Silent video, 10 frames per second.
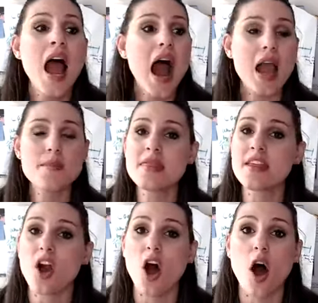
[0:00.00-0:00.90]
I'm in
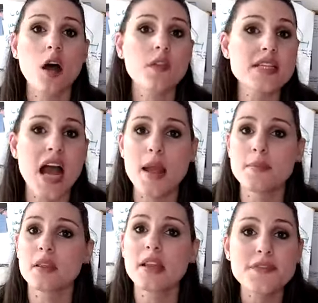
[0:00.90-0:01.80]
there all the
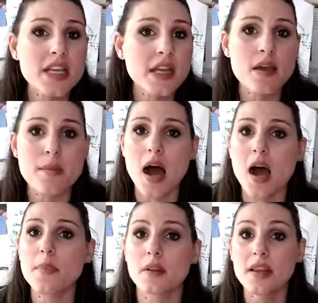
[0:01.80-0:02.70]
time lifting them
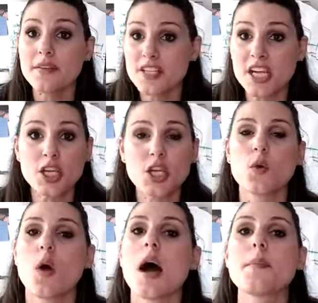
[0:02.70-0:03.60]
up, lifting
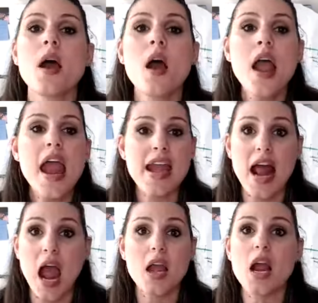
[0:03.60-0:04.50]
you up, and
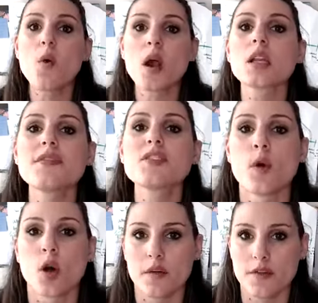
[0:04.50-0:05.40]
I want to lift
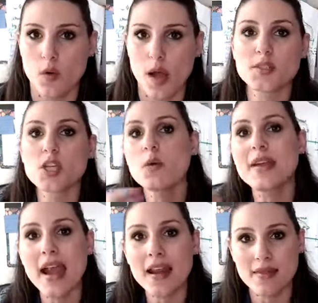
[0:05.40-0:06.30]
more of you up. So
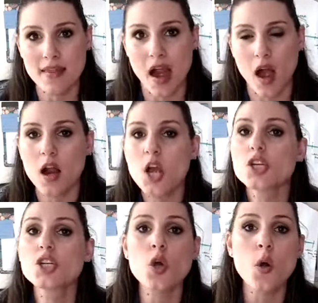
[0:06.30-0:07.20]
get in there,
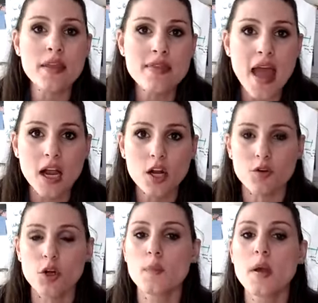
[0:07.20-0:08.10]
join that
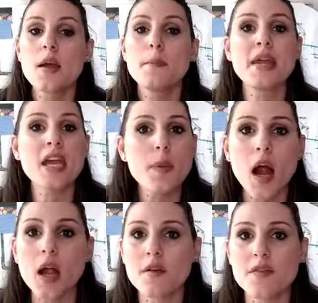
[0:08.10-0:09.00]
group, be a
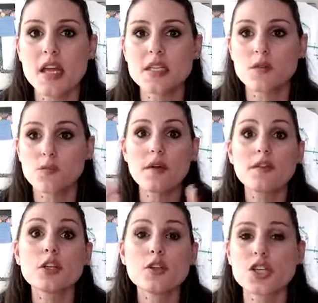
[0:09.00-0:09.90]
part of this
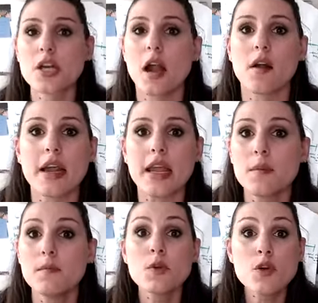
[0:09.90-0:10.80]
revolutionary
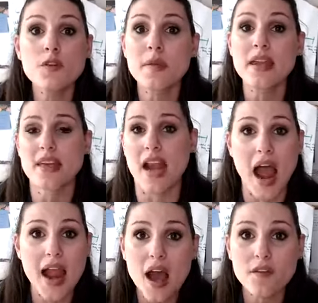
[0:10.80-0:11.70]
movement that I
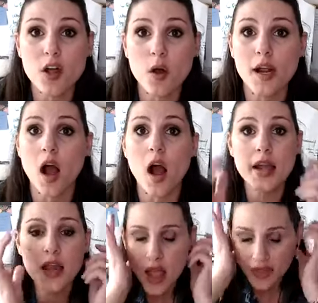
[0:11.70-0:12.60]
have going
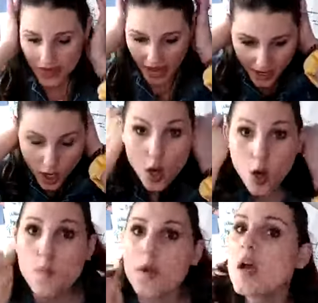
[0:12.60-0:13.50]
on, that I hope